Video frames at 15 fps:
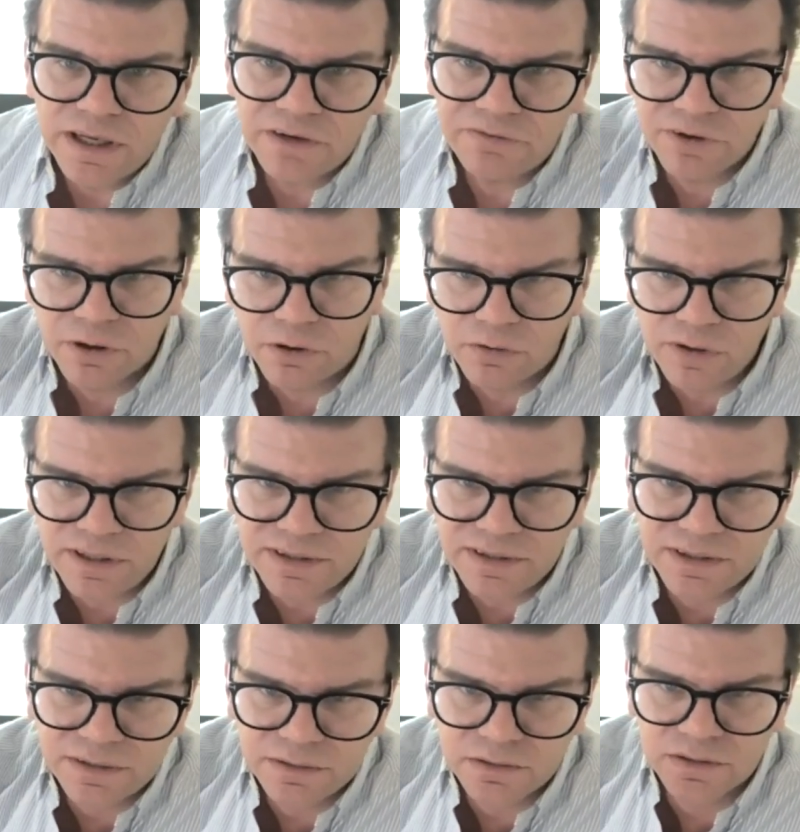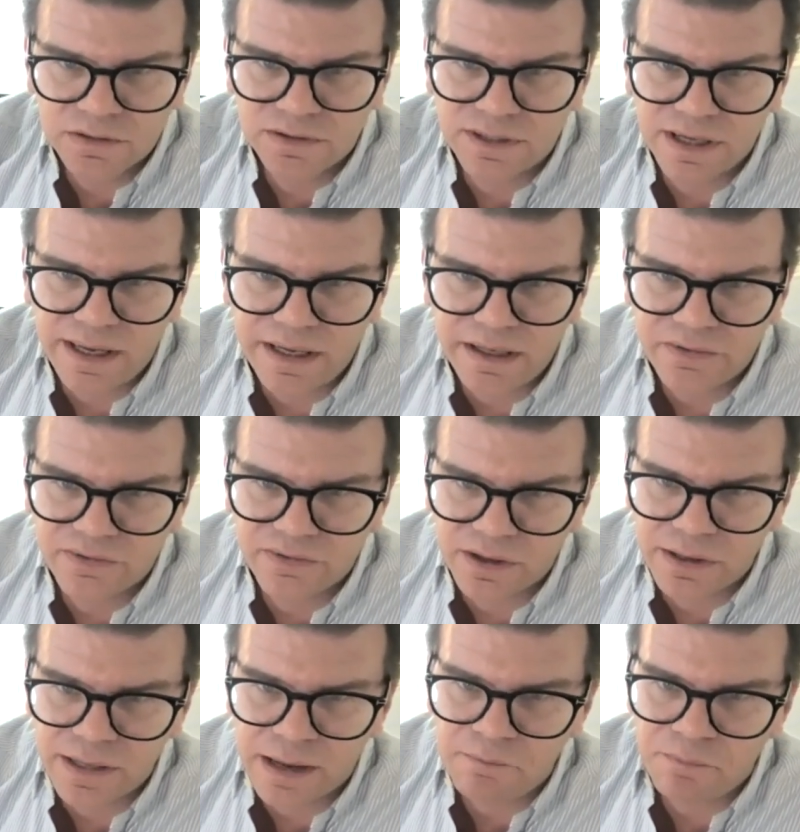only take the
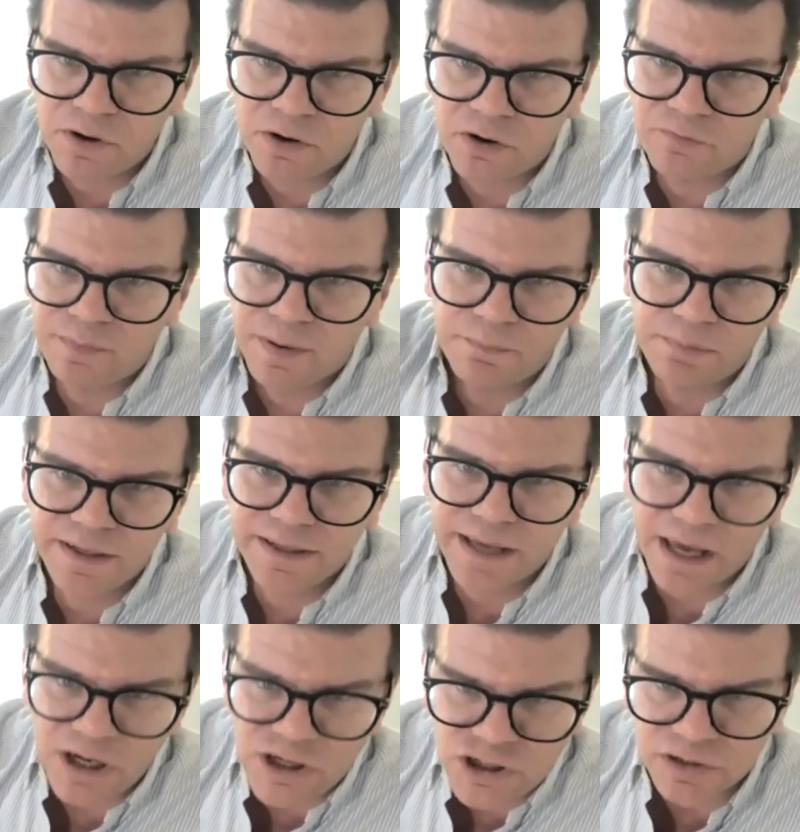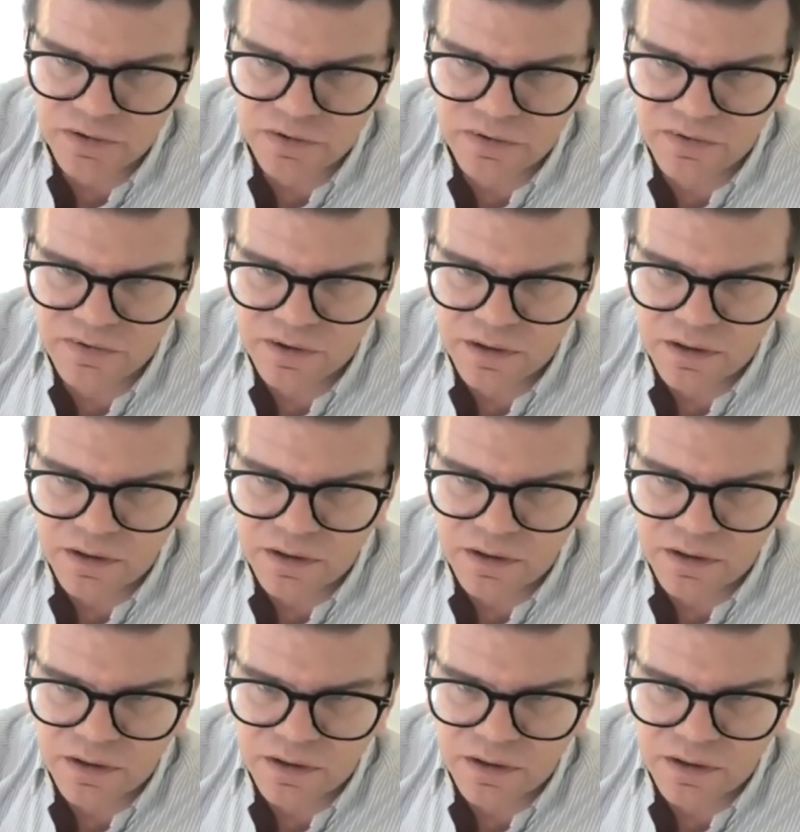number of publications,